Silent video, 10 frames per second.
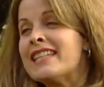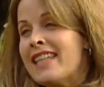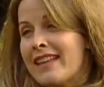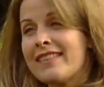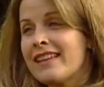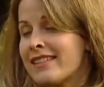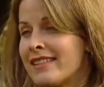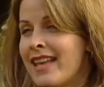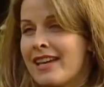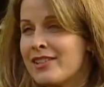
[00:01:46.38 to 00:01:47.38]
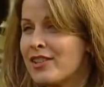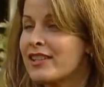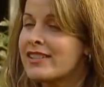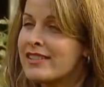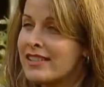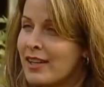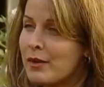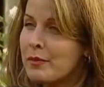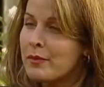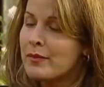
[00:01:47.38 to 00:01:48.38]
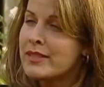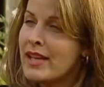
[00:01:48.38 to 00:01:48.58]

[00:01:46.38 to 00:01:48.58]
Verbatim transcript: he did that, that's that just you know